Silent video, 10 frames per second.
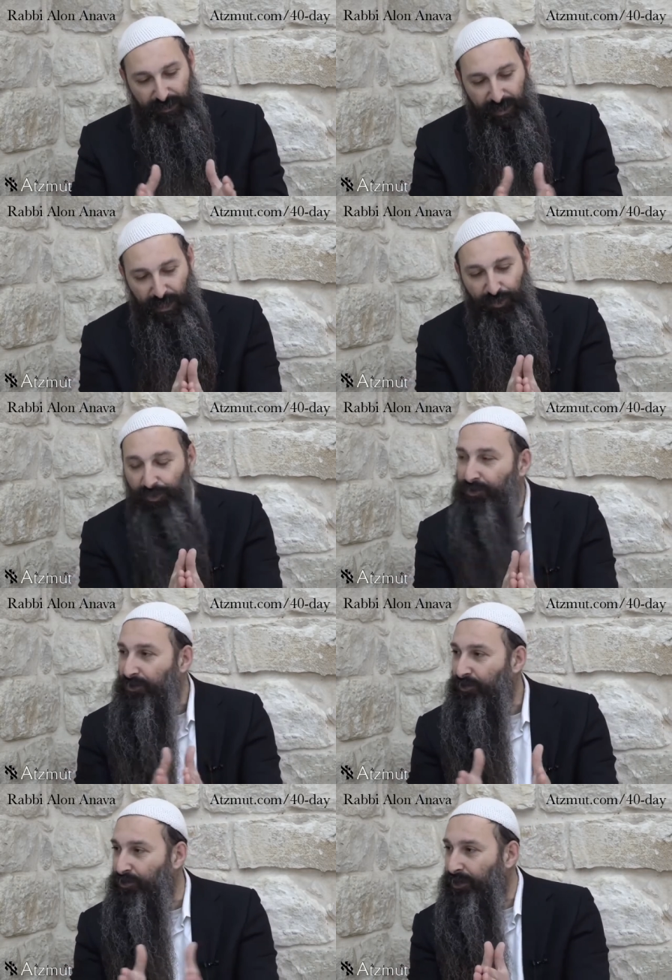
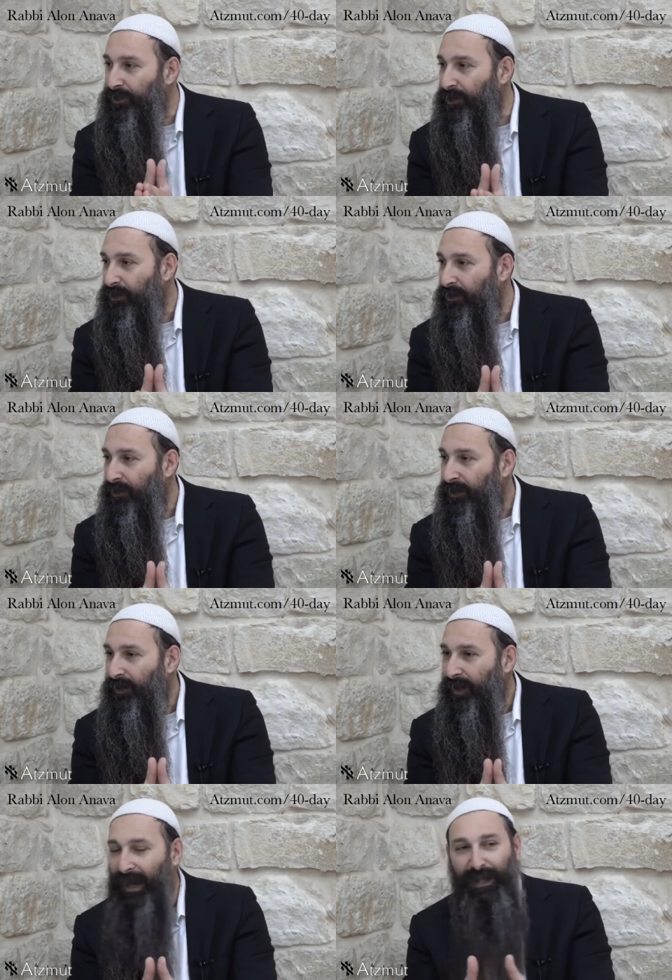dachdut, unity.
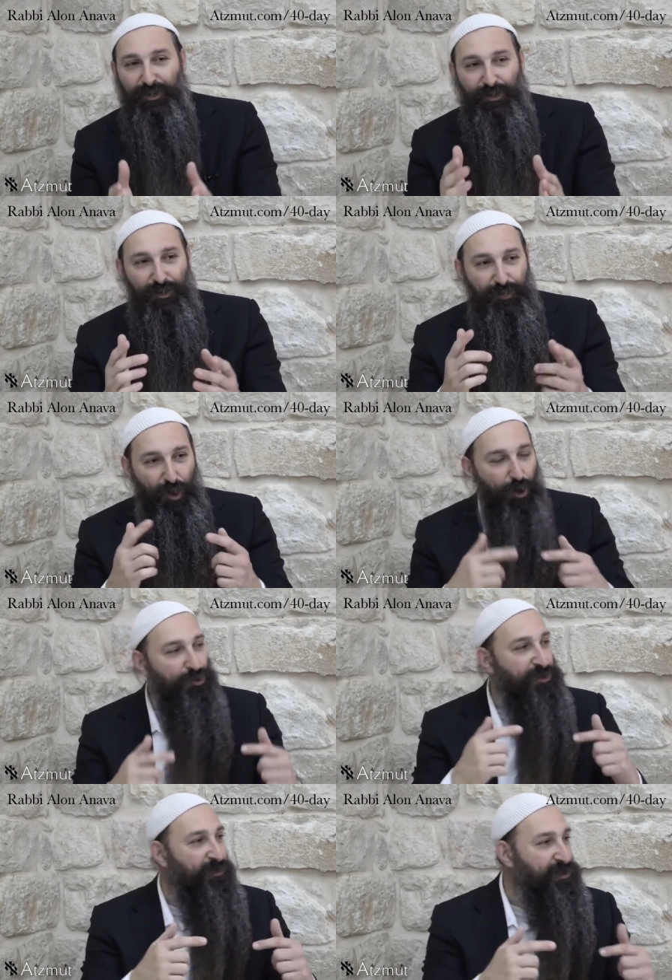And you know, the
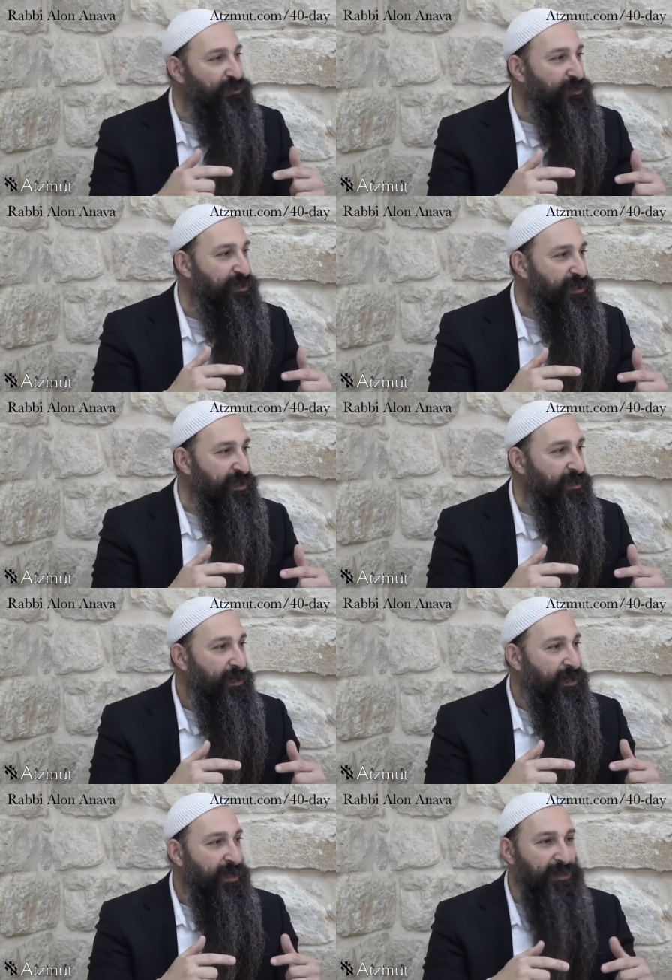ultimate
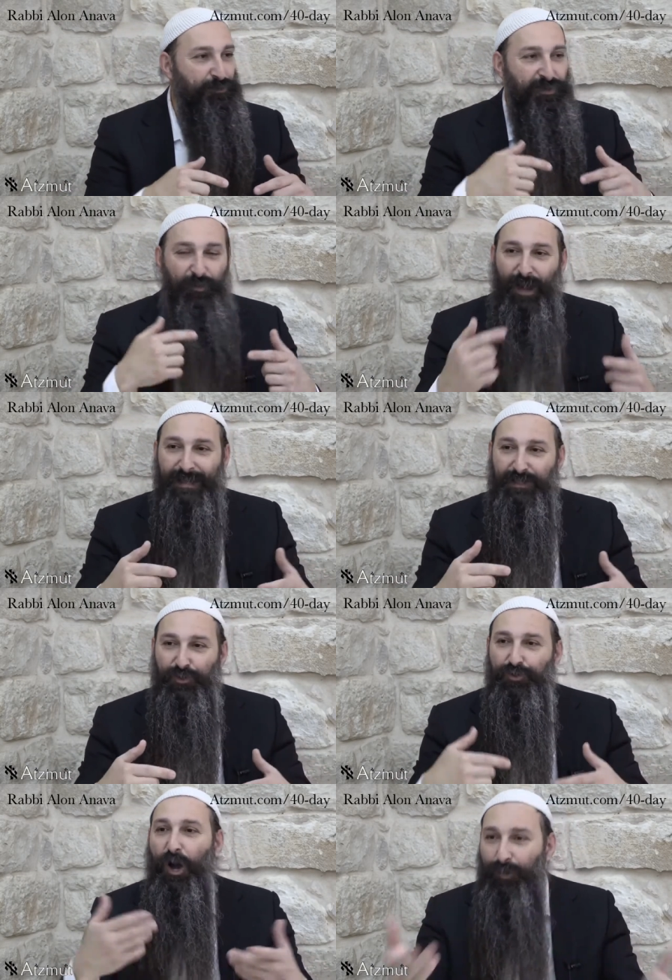unity is with the ones
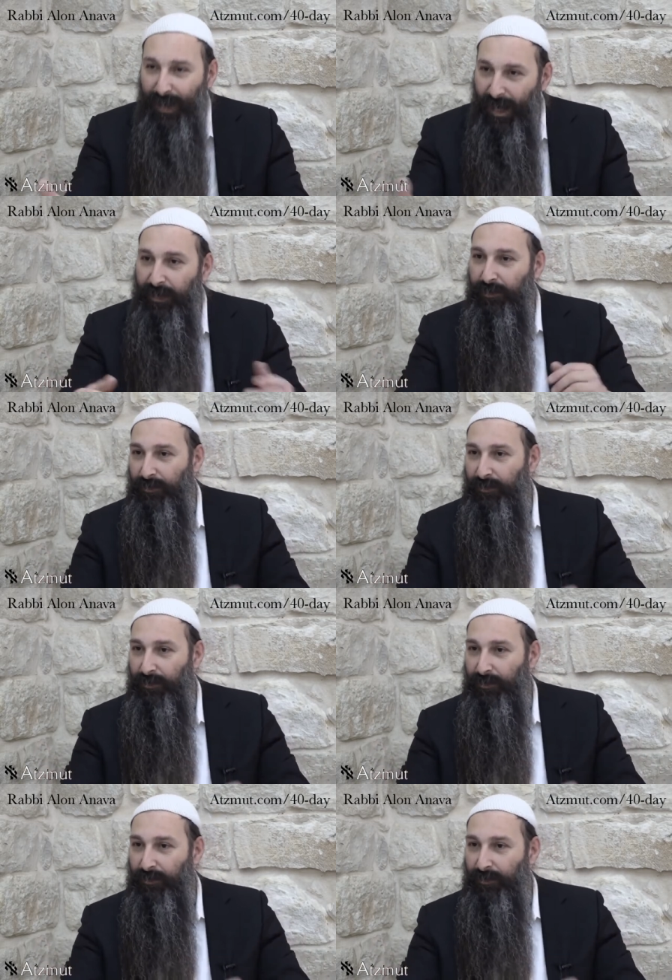you don't like,